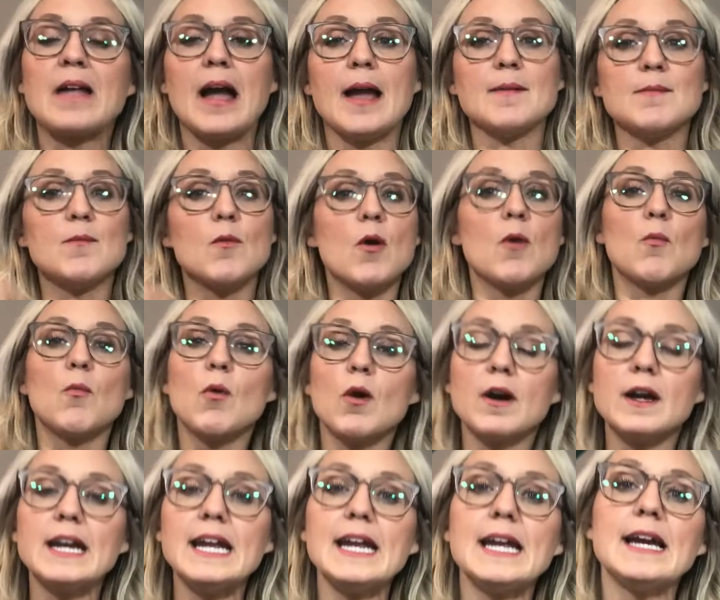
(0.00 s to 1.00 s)
I'm
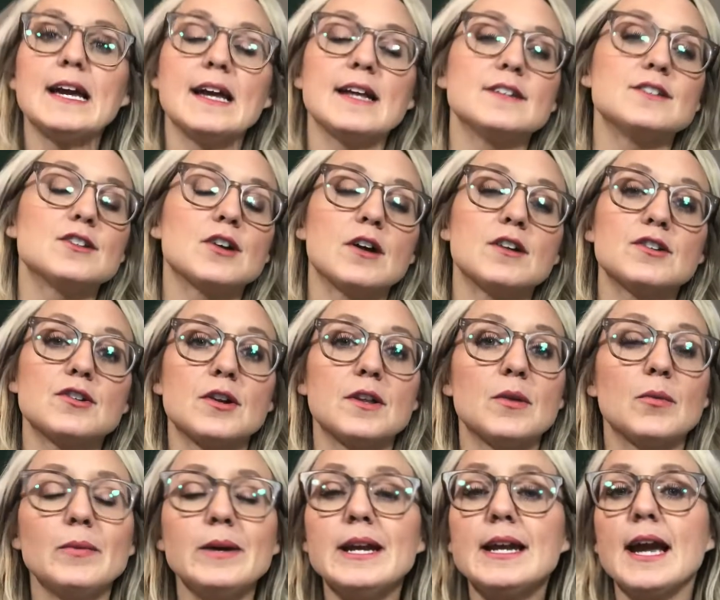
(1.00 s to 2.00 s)
working
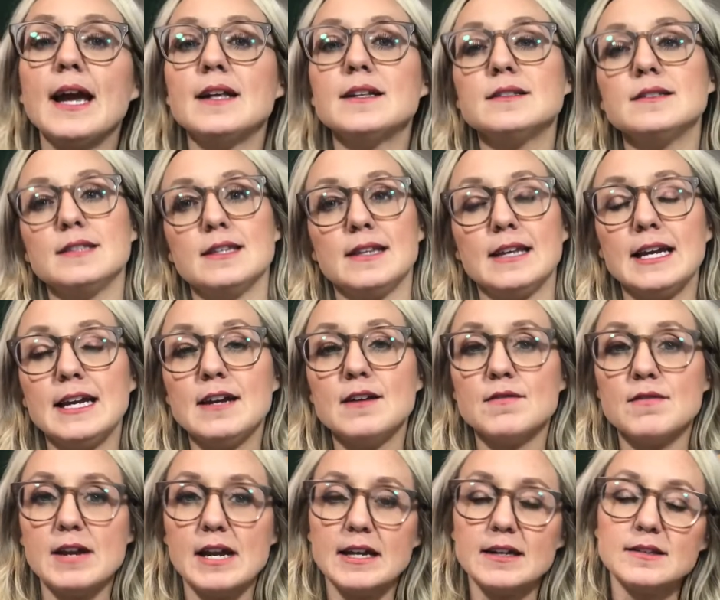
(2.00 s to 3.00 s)
during the weekends and the
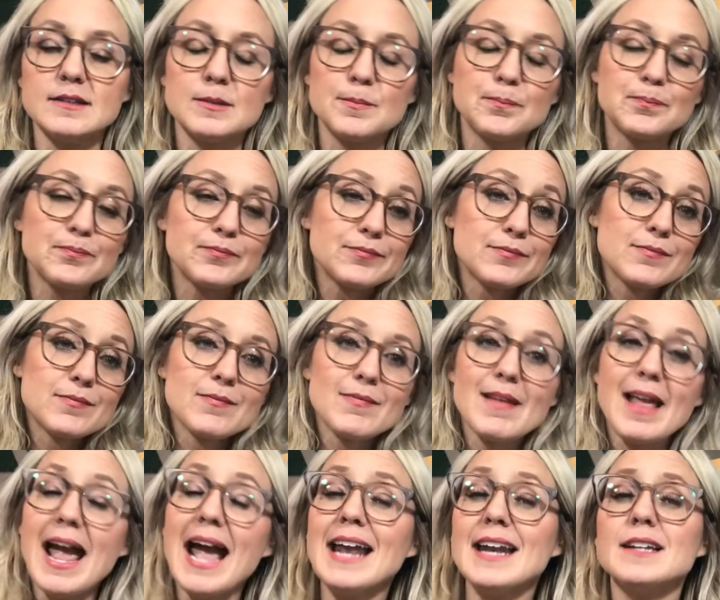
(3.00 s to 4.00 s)
evenings,
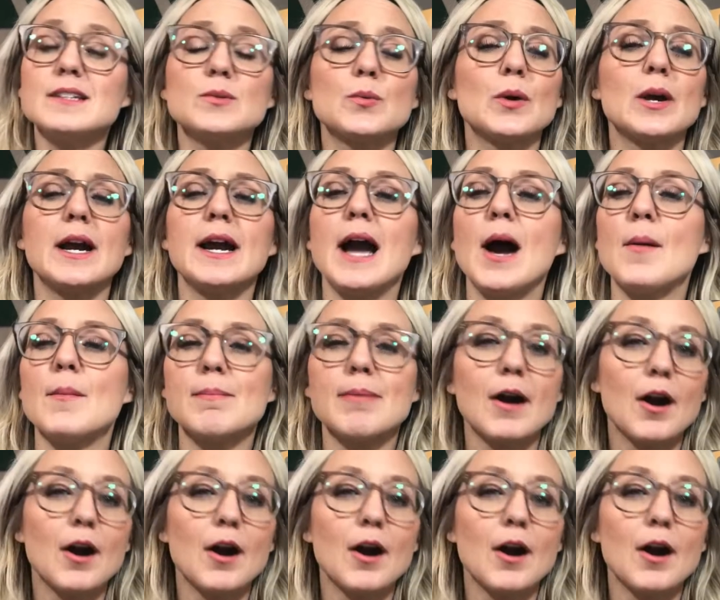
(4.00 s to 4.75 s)
and it's working out